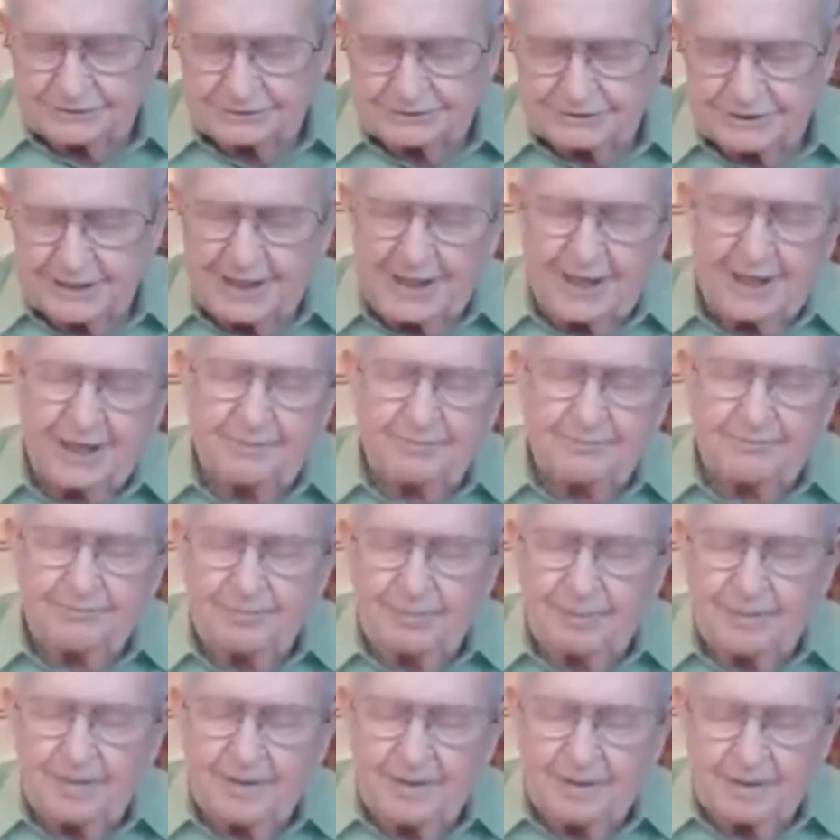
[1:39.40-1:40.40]
the time
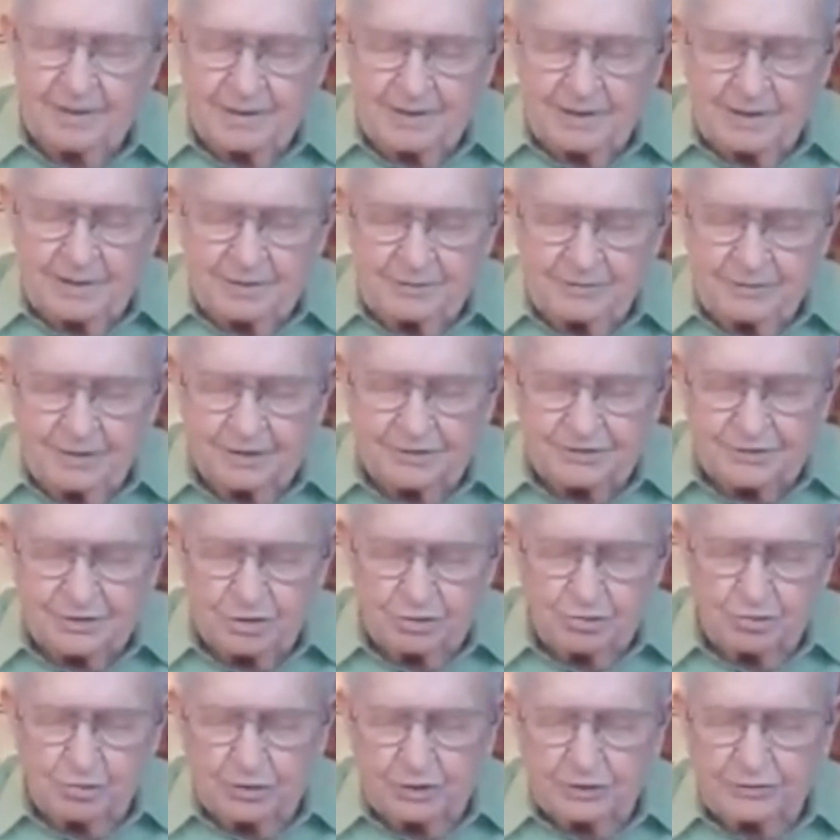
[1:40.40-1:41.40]
that
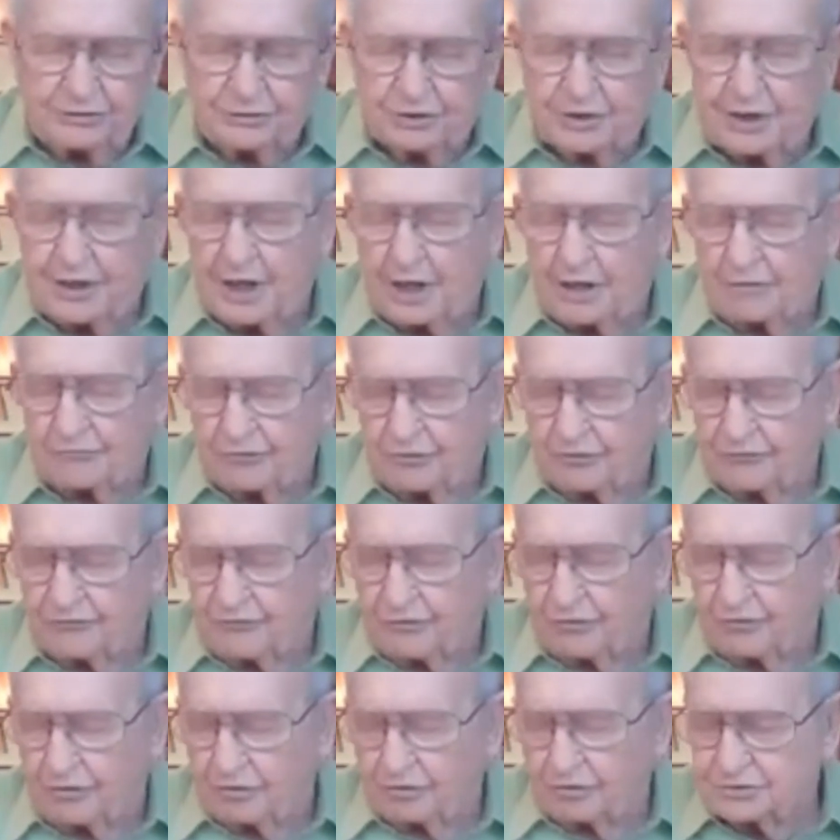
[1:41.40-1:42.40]
you went to Calvary
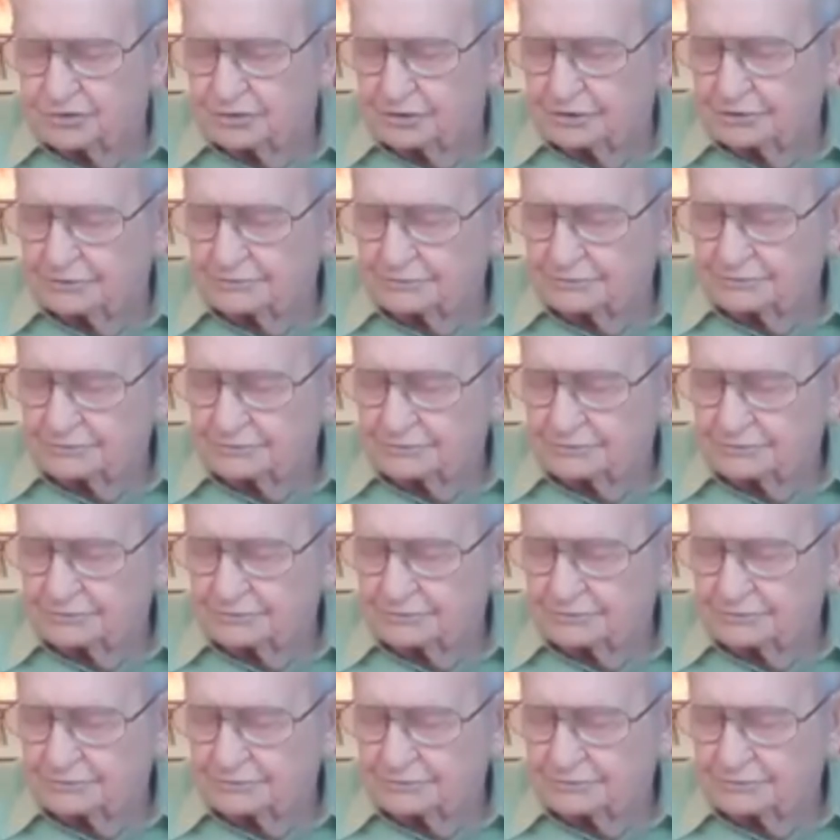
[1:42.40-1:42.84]
for us.